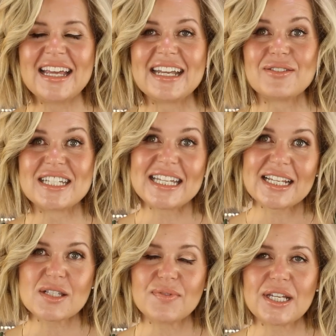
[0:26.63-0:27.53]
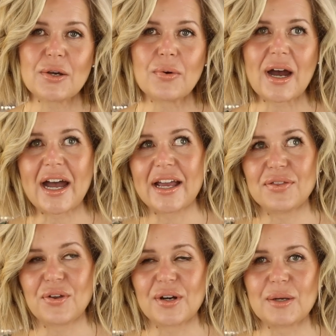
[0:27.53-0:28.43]
Now today's video, I
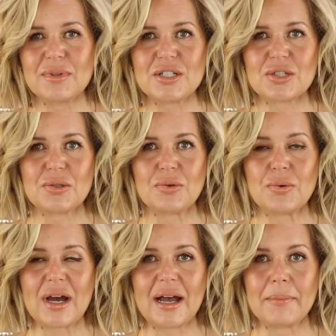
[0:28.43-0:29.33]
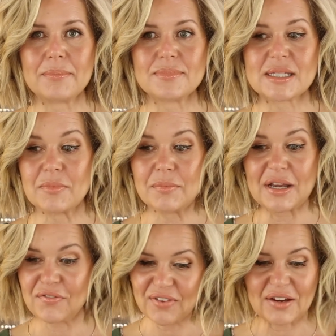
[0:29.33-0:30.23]
thought I would do some of
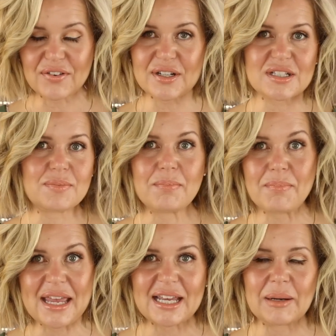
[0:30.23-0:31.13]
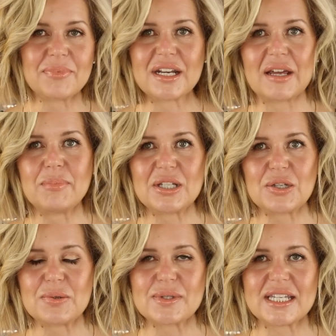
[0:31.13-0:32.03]
my favorite makeup that I've been
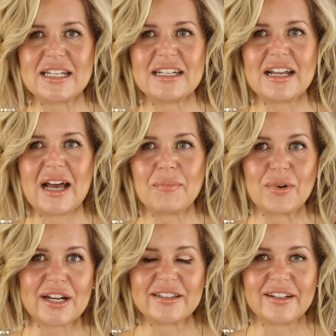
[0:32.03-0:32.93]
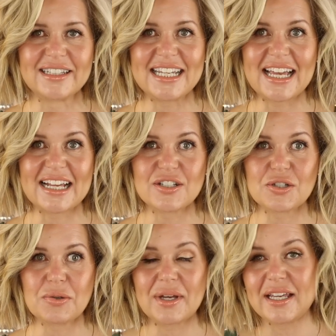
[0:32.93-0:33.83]
using regularly and
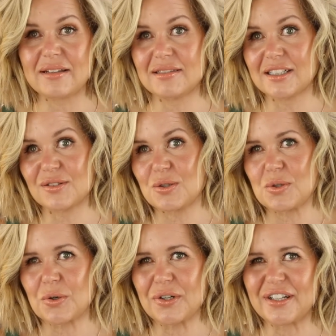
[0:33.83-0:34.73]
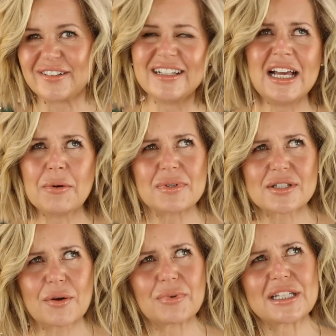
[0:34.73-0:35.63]
do a little tutorial. Well, it's
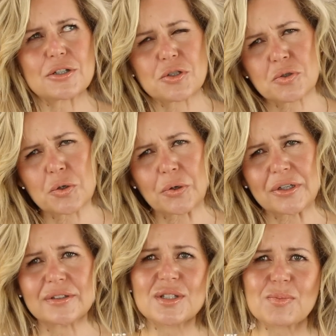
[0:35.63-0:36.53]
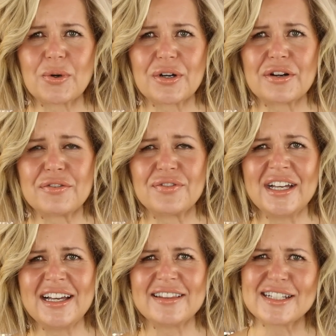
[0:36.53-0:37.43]
not really a tutorial, it's more of
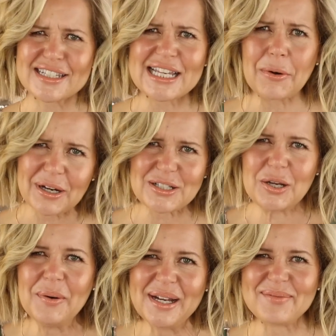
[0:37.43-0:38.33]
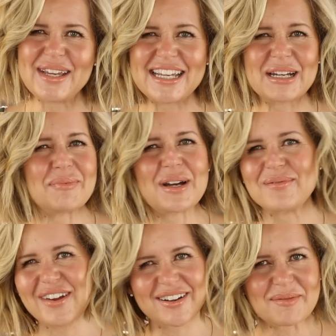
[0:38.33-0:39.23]
this is how I do my makeup.
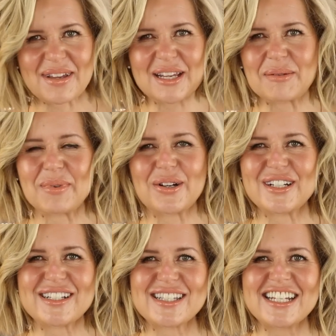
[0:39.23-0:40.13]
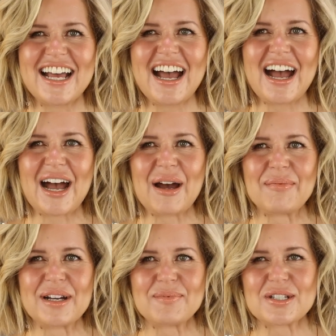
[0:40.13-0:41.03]
I'm not a makeup artist.
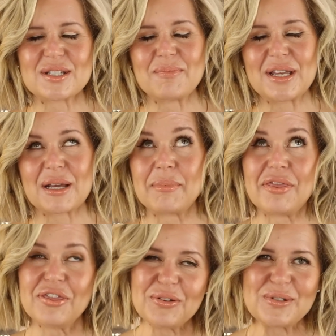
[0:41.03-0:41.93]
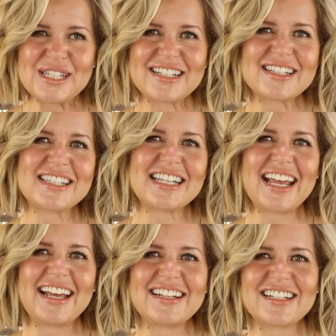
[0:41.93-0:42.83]
I'm just a makeup enthusiast,
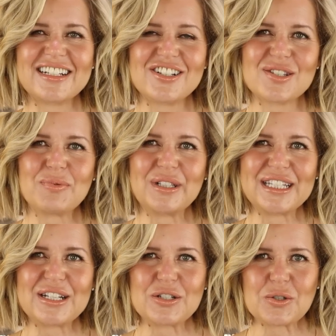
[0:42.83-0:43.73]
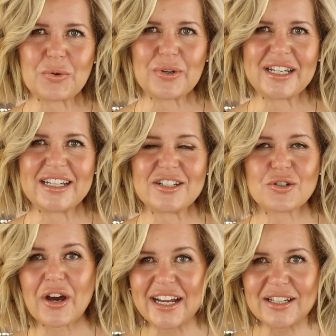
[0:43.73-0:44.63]
and I just really enjoy
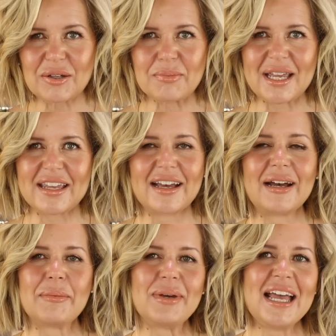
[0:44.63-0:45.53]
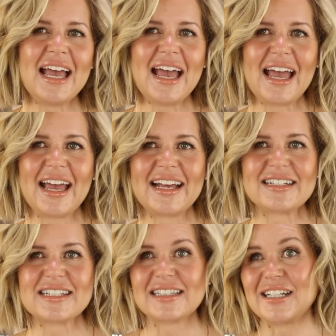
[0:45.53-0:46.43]
trying new makeup
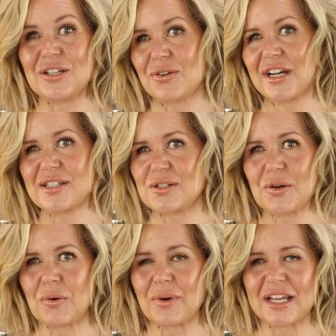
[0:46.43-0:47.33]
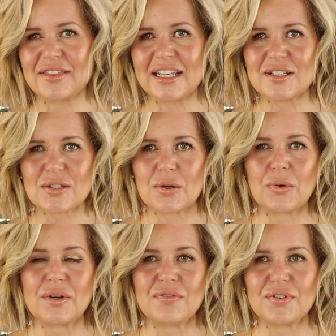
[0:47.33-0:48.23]
and letting you guys know what I think.
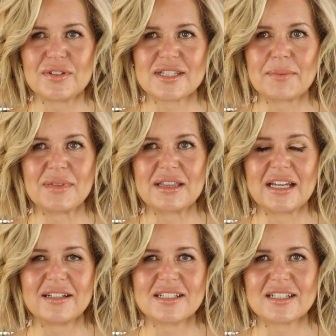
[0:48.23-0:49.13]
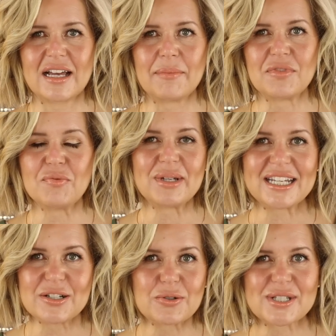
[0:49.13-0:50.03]
So if it's something that you've been
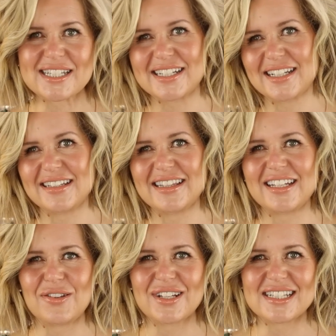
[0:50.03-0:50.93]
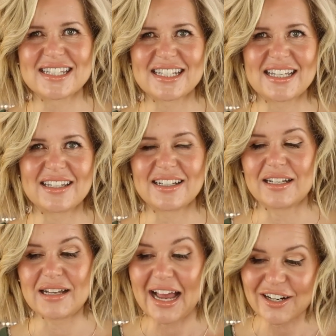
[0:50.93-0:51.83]
interested in, then you can see it
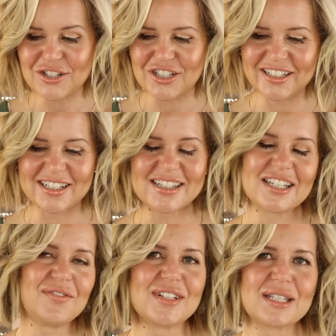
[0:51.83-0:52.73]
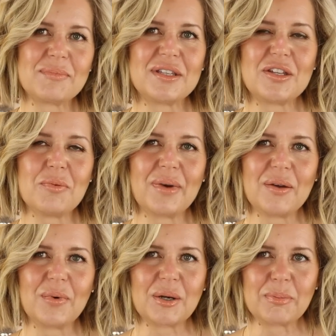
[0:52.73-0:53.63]
in action and see if it's something that you
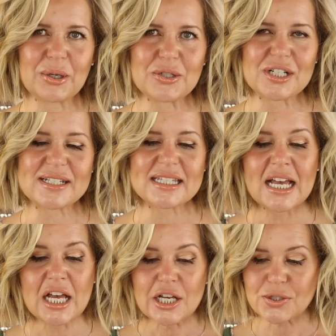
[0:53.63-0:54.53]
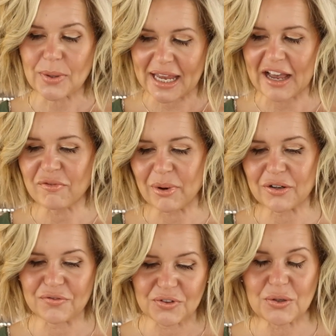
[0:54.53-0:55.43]
might want to purchase. So I have bought
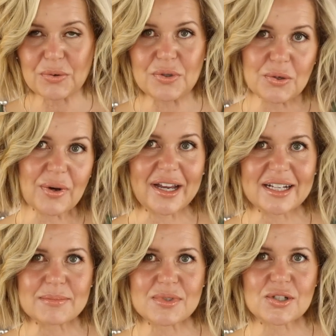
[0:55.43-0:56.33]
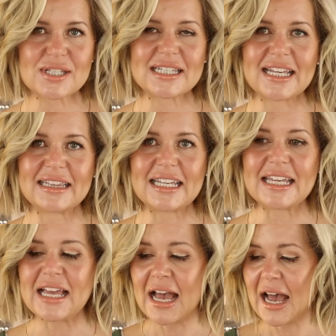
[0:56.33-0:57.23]
a few new items just lately.